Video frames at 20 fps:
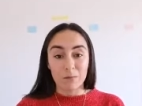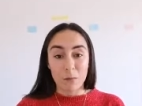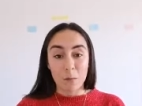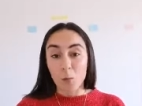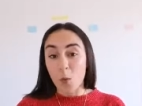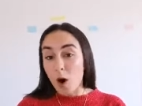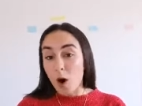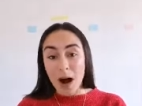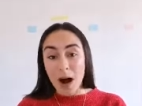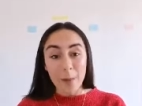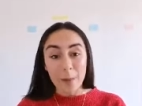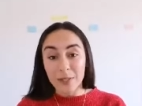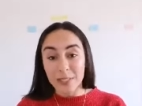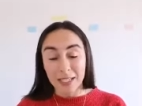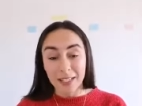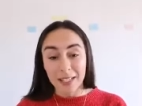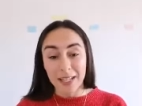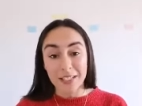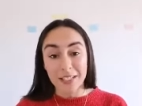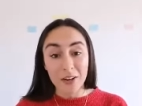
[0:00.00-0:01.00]
what happened
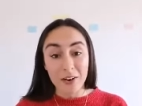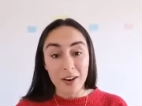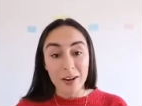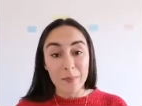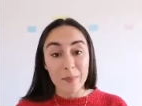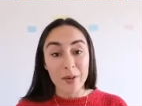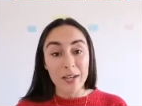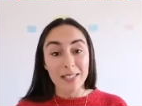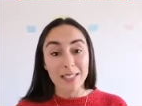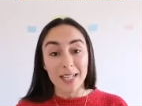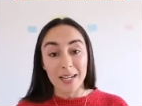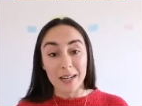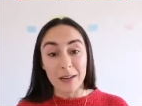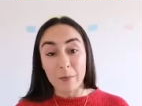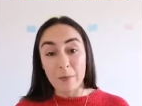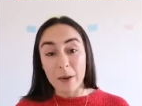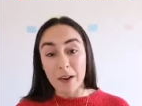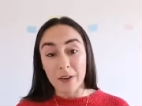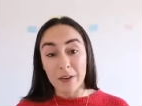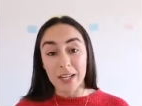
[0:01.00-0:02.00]
at that time is that an
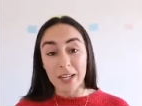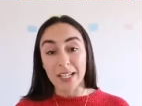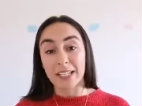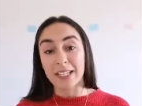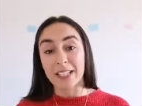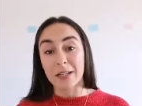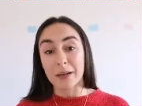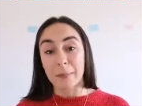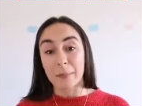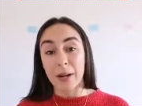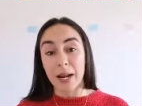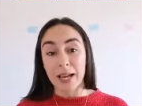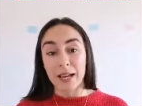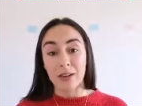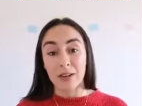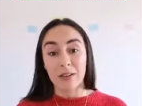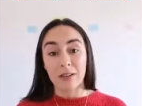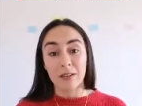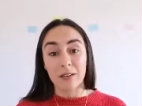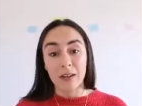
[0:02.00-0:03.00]
American
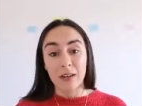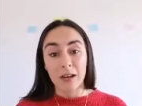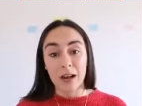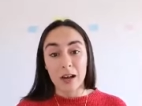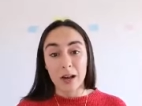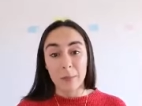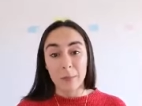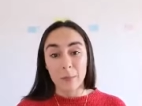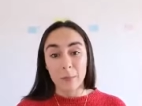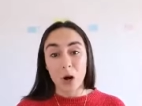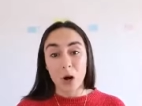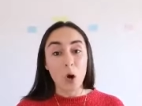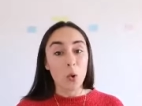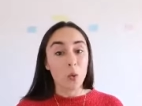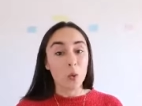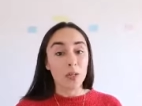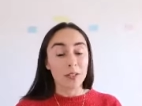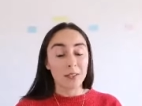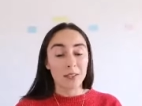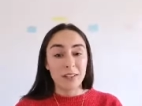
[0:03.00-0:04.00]
player, um,
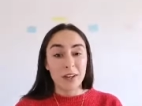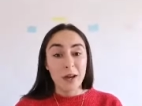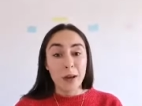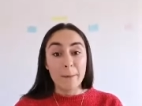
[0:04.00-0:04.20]
Cohen,